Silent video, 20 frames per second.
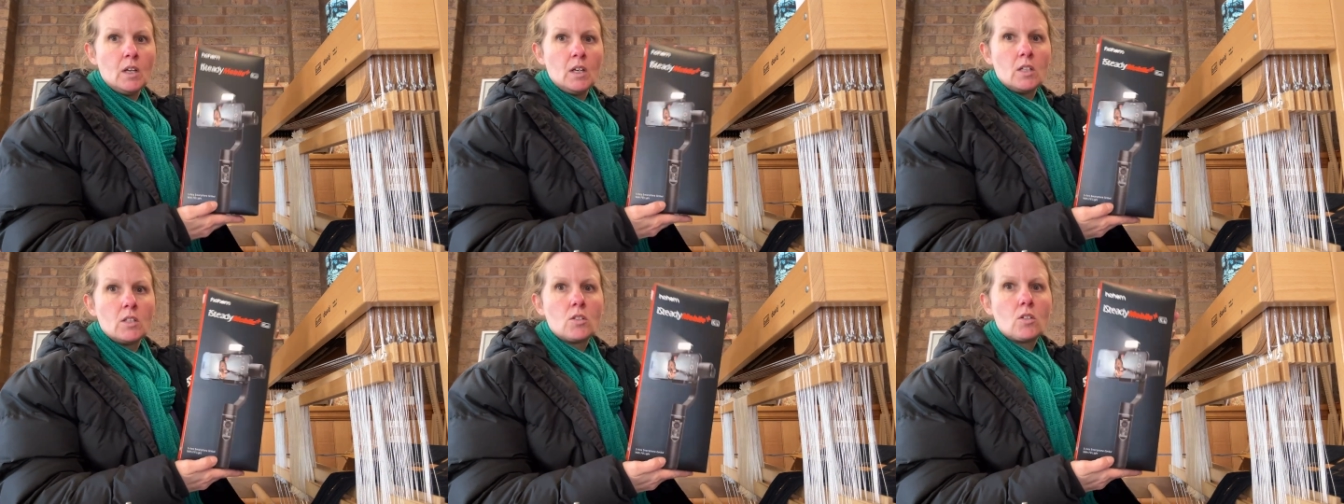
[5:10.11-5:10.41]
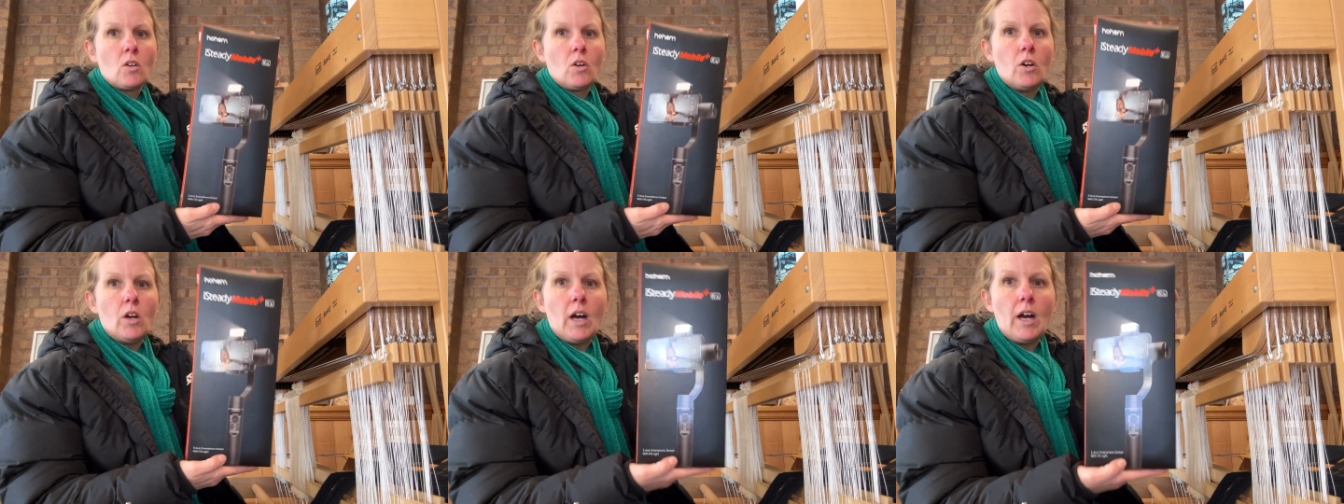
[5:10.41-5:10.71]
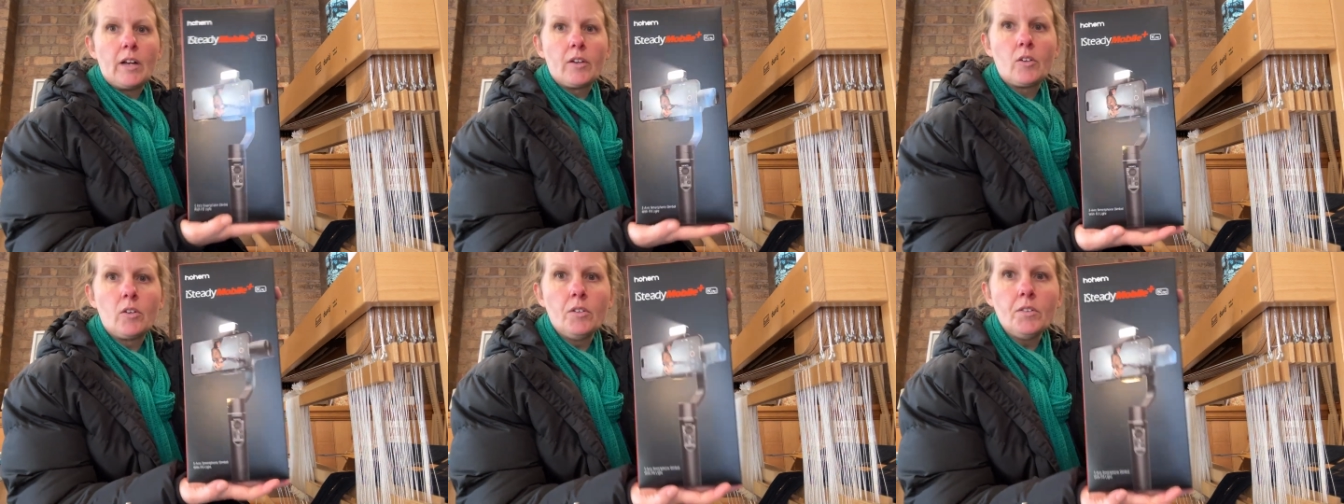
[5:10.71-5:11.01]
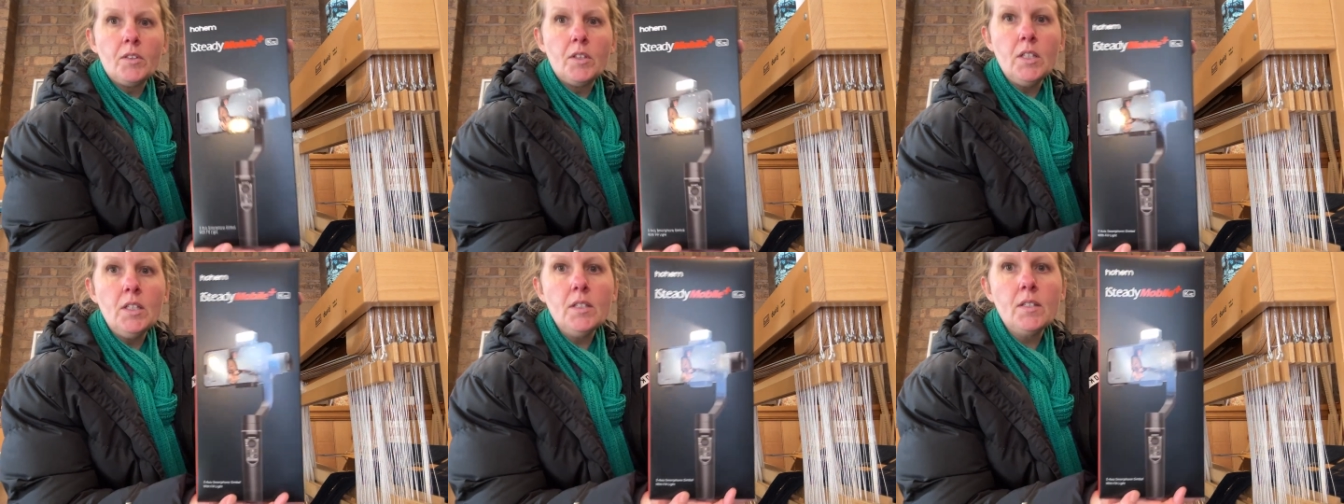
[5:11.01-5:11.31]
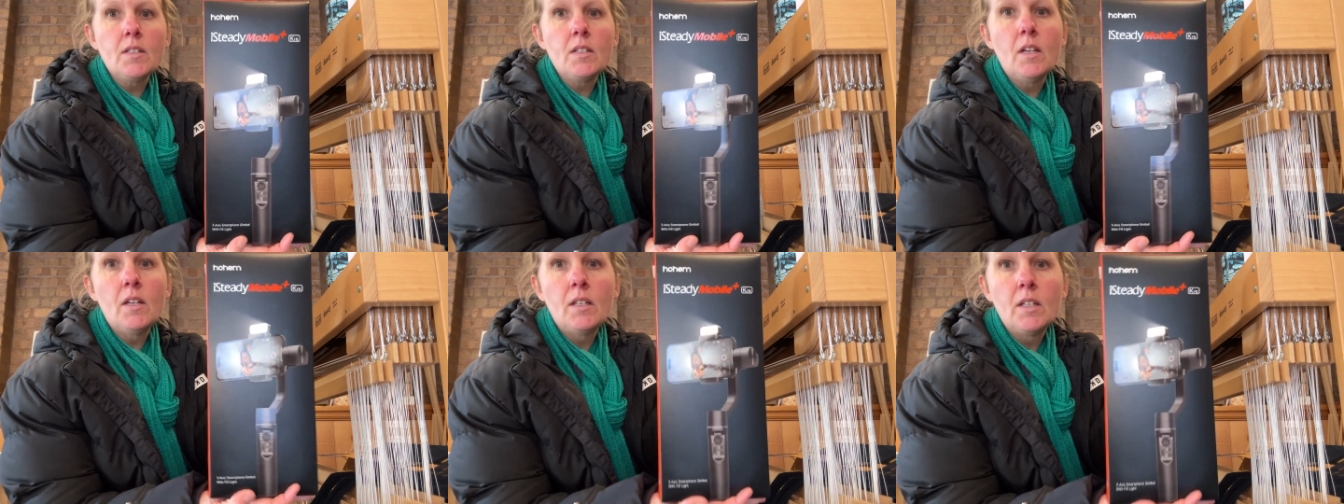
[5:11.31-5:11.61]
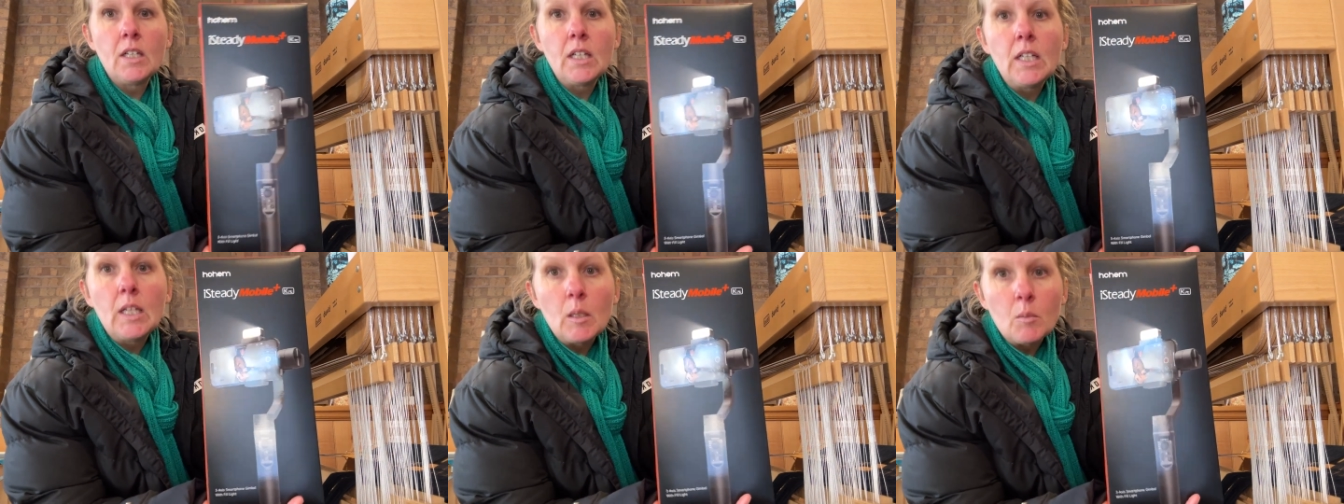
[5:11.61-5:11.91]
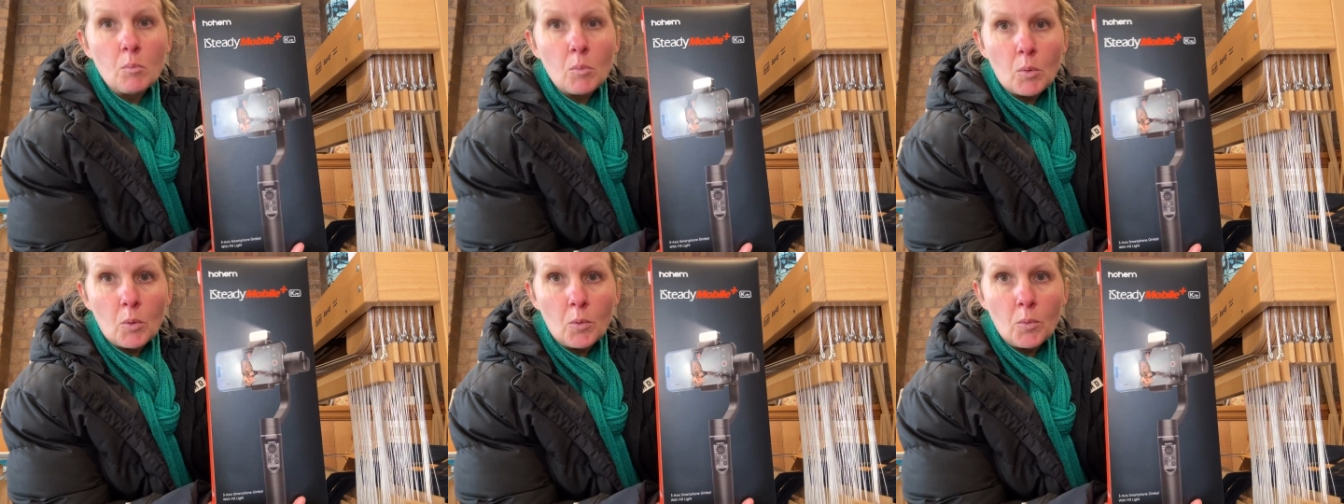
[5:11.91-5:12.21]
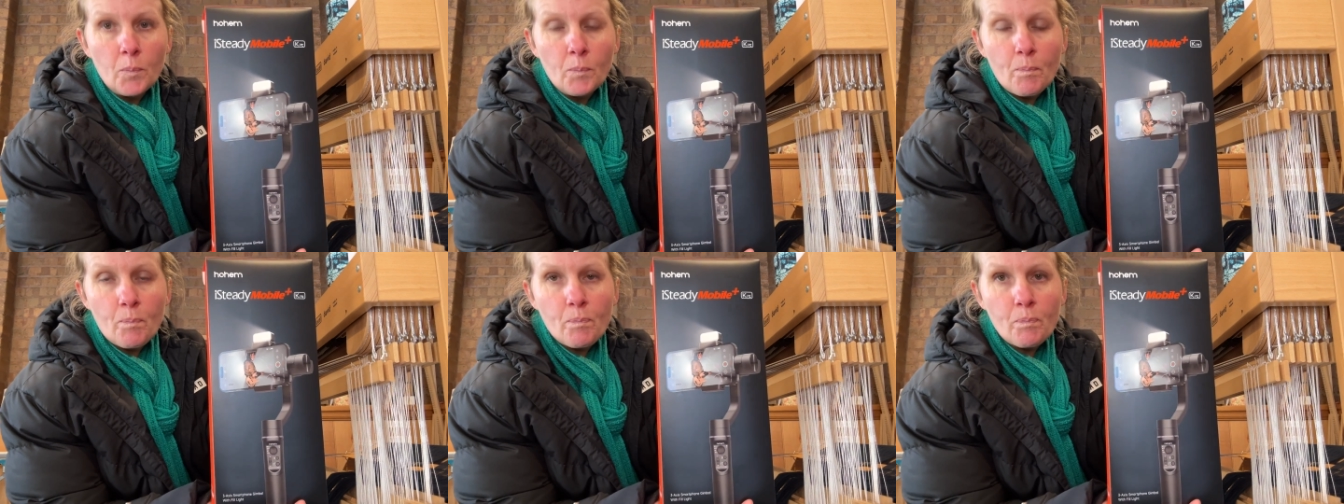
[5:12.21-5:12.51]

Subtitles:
So I got this gimbal.